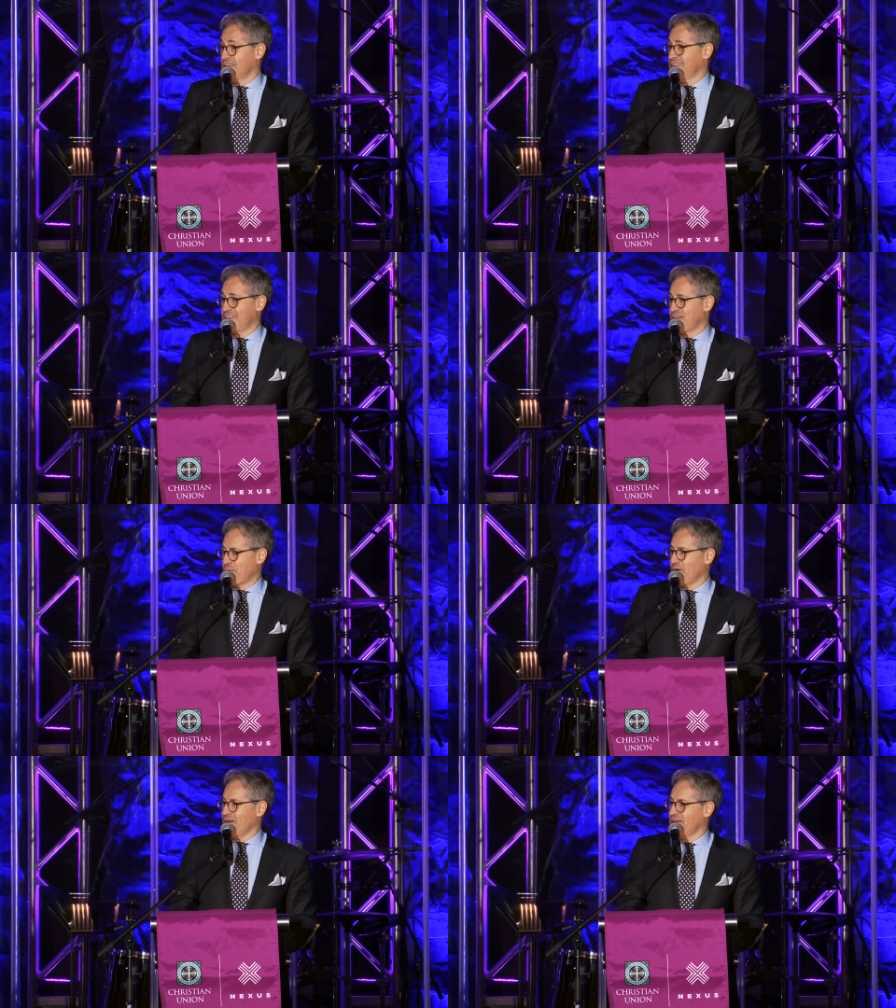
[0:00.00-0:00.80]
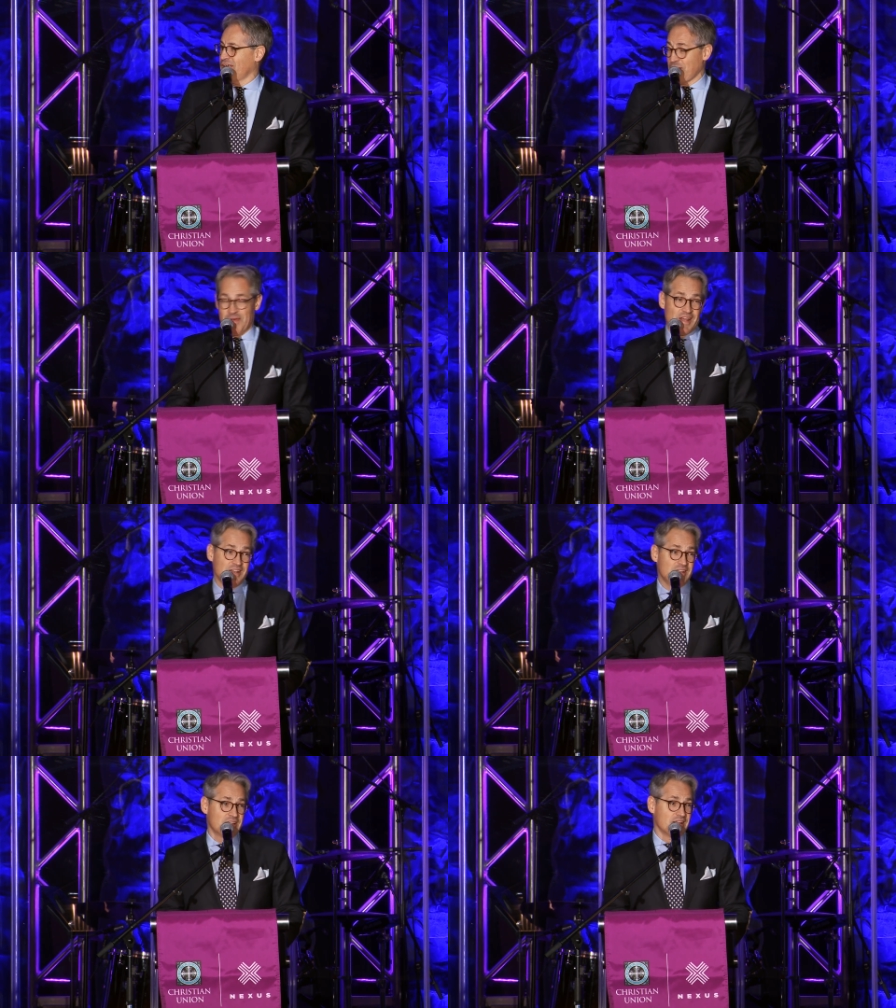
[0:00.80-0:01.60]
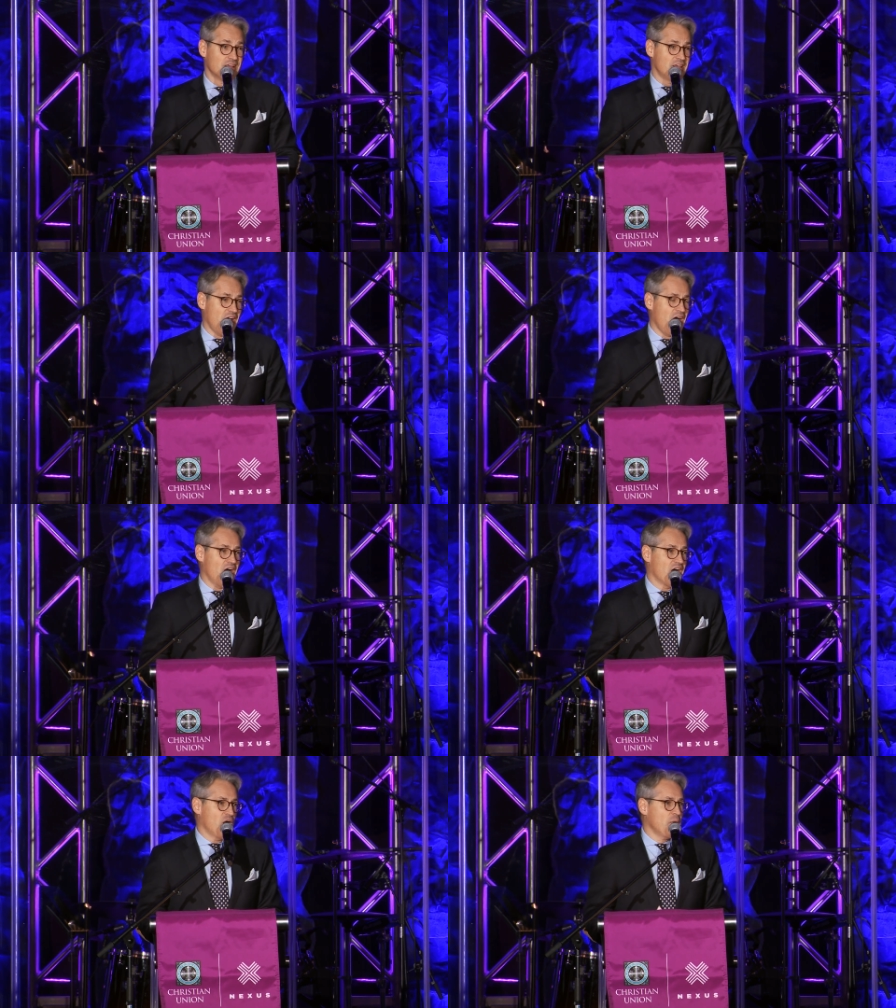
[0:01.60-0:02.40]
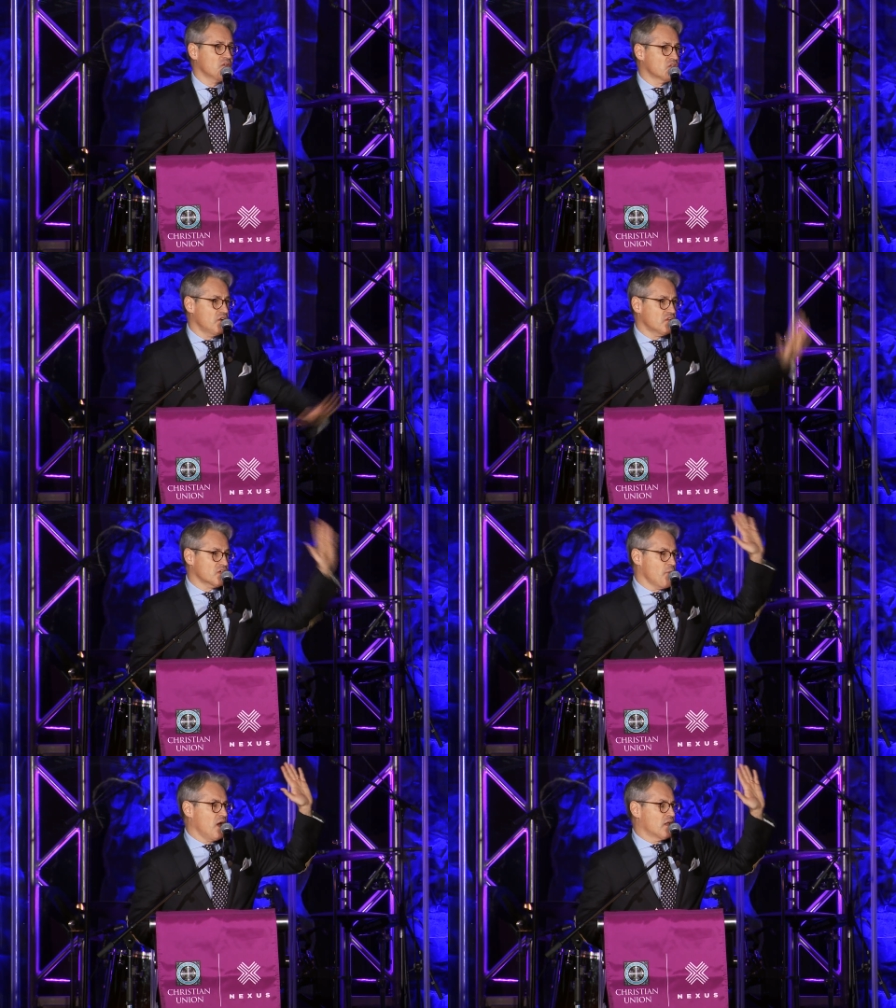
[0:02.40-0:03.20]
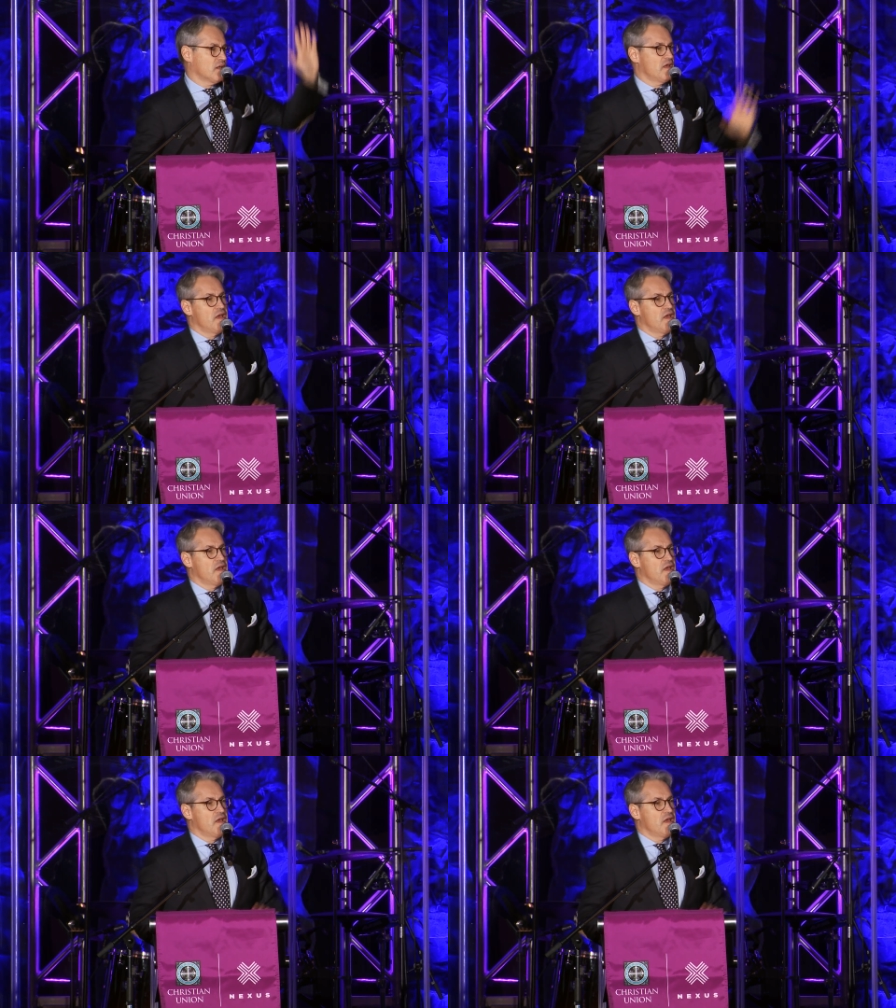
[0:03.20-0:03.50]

Isn't that chipper? Amen? Yeah, hellbound sinners, come on.